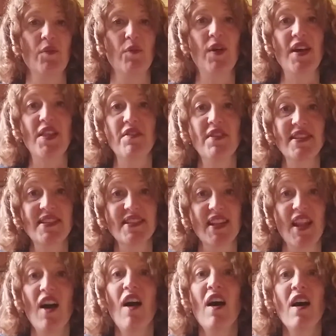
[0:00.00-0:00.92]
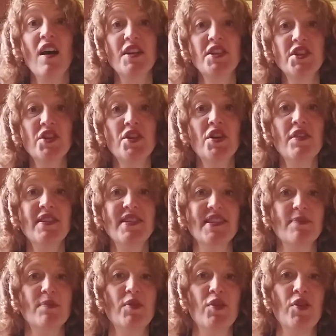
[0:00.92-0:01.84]
Whether it's large or
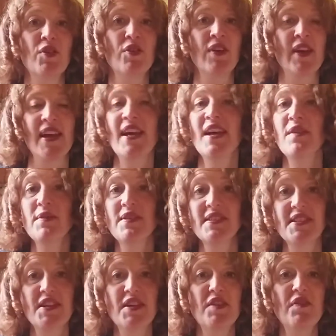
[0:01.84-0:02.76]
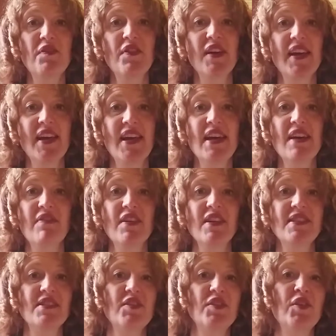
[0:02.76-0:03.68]
it's small, he will still forgive
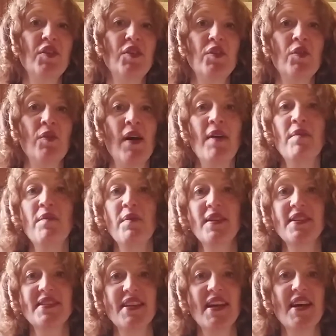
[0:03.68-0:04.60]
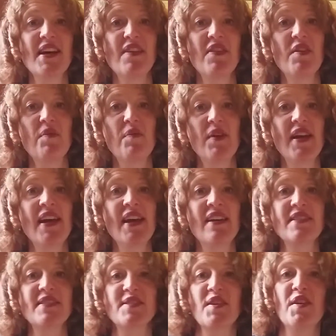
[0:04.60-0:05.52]
it all. When we say that we
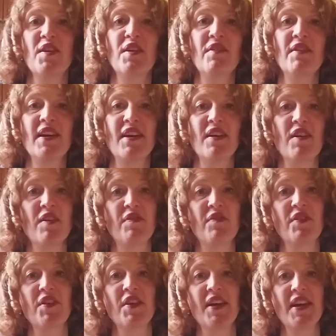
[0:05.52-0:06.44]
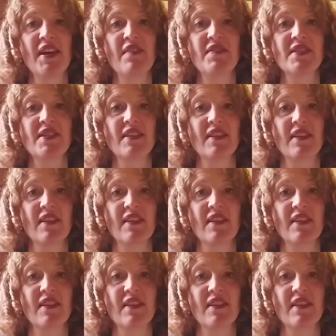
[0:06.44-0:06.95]
are sorry, God forgives.